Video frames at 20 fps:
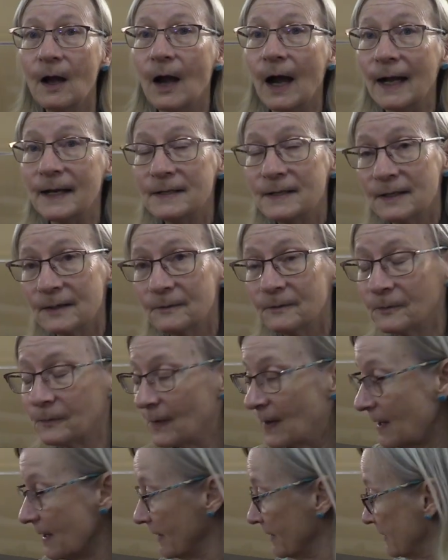I did
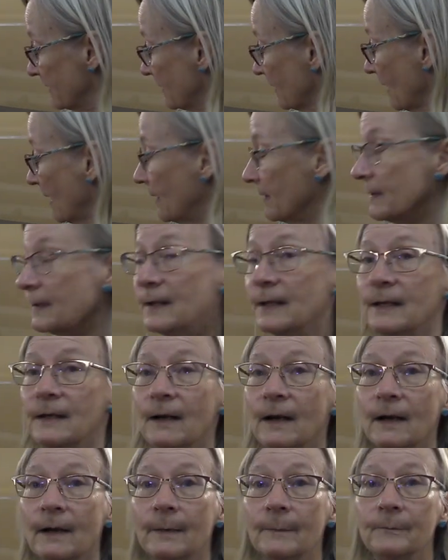find
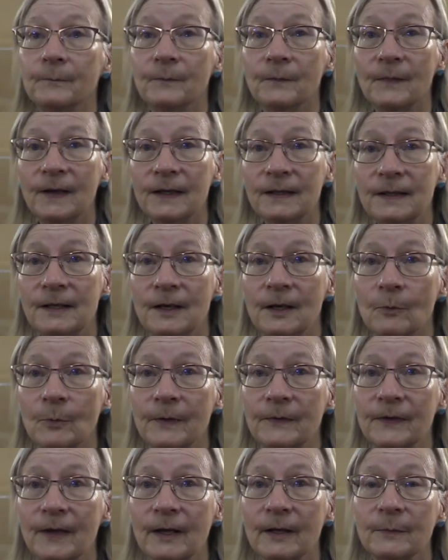in here
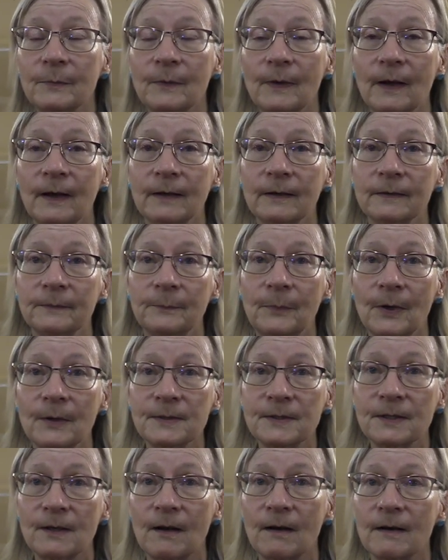we've got a
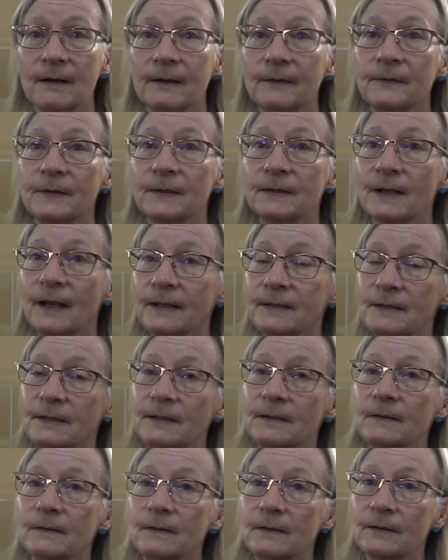postcard of the
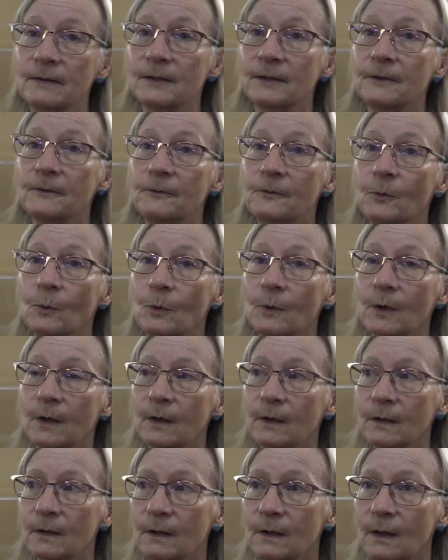
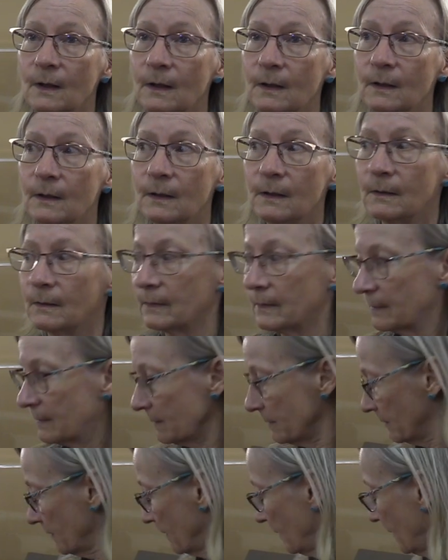1934 or
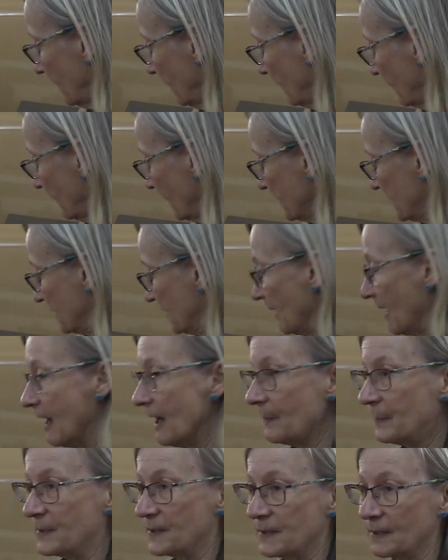it's the
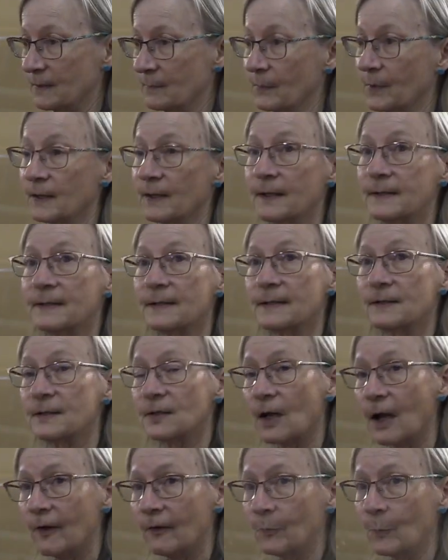opposite, but it's a
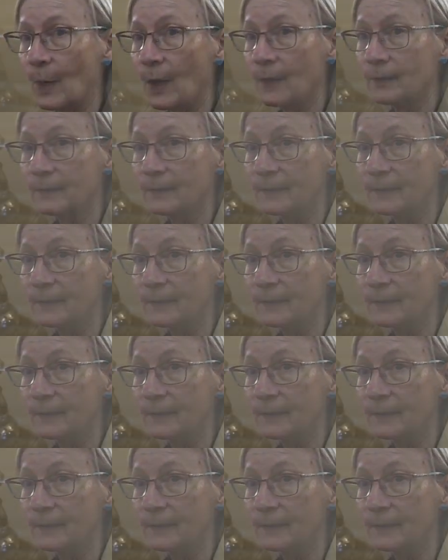softball